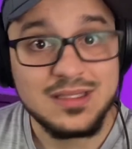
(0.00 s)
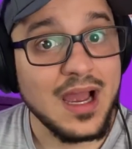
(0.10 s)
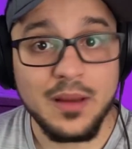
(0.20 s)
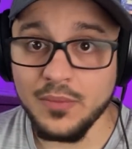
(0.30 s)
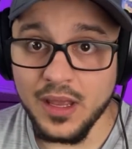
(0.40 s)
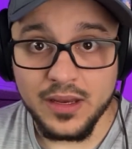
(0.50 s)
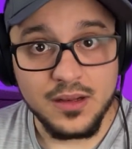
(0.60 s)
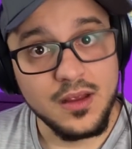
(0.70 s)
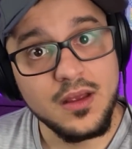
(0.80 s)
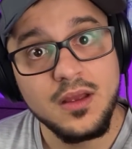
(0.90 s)
timeline,
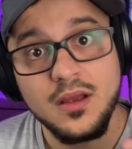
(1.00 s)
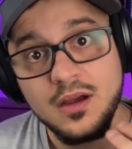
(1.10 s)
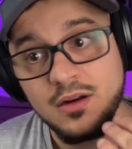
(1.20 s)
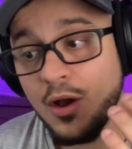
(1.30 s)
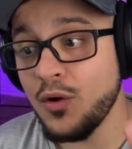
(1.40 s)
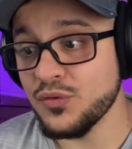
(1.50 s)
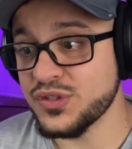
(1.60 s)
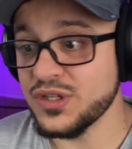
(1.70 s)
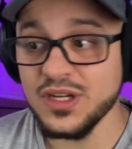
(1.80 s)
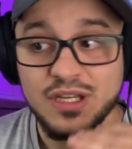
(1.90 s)
an
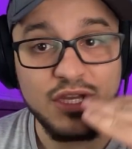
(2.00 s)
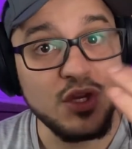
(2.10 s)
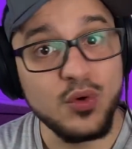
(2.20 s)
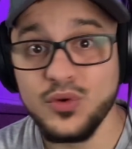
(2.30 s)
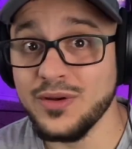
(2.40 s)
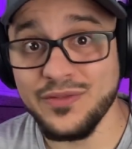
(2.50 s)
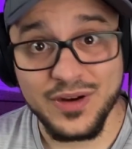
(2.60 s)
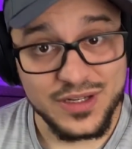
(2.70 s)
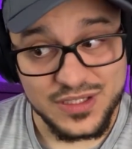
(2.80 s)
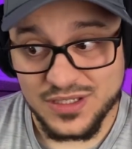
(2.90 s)
alternate
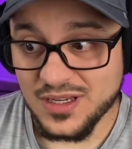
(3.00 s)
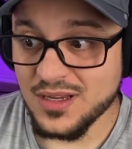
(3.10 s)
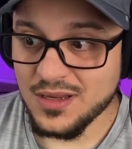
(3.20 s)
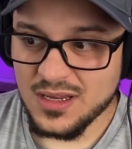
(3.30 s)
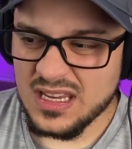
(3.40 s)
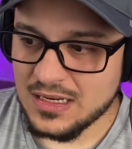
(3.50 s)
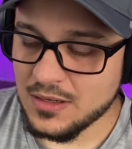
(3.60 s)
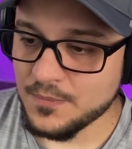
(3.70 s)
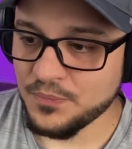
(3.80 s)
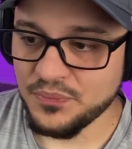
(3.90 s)
universe, you
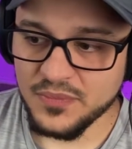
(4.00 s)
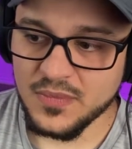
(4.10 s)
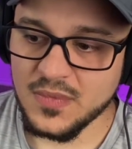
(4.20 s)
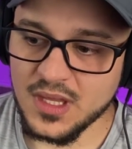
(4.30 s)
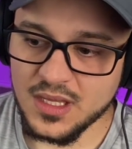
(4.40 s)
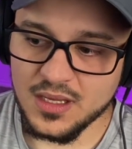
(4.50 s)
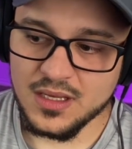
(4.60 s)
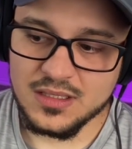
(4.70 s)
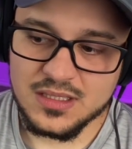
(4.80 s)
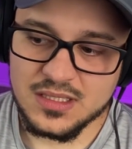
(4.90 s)
know,
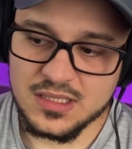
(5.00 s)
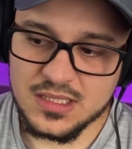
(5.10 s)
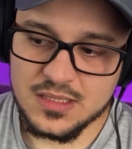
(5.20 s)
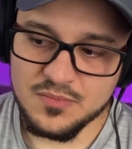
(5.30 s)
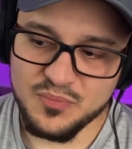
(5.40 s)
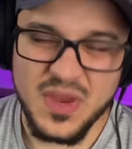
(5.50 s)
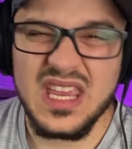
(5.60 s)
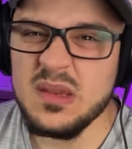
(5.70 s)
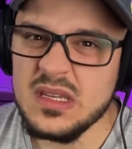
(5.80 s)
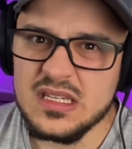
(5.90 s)
and
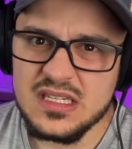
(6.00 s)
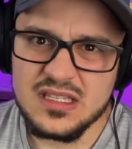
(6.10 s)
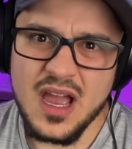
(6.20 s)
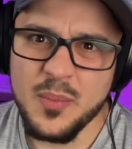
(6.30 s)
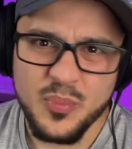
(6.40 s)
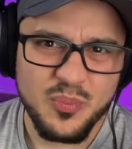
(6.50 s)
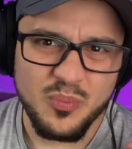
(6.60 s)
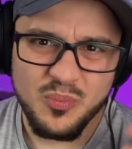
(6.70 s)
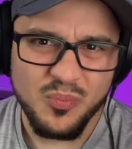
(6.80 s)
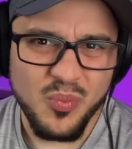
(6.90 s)
maybe stop
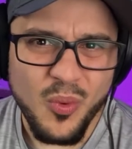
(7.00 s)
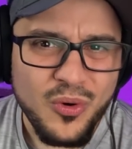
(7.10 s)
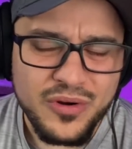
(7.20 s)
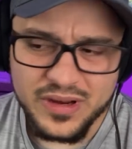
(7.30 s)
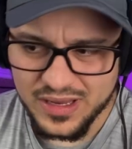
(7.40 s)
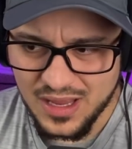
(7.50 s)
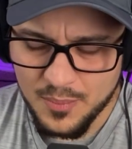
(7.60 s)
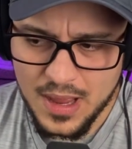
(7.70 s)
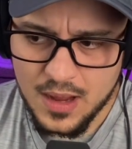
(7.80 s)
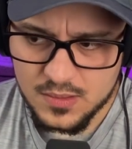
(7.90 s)
worrying
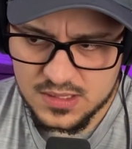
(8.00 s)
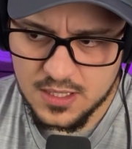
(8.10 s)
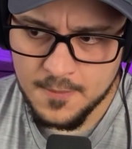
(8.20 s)
about